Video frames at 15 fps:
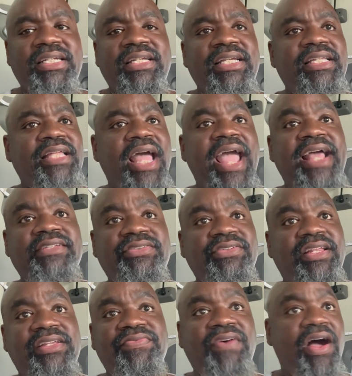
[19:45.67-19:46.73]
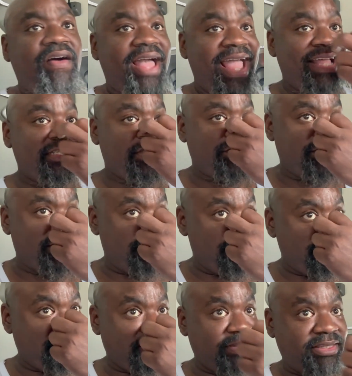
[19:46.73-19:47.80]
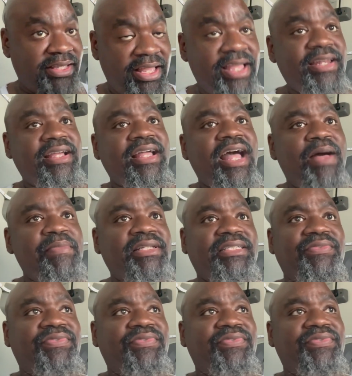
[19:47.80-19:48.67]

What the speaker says: either answer it. If I'll answer it in the comments,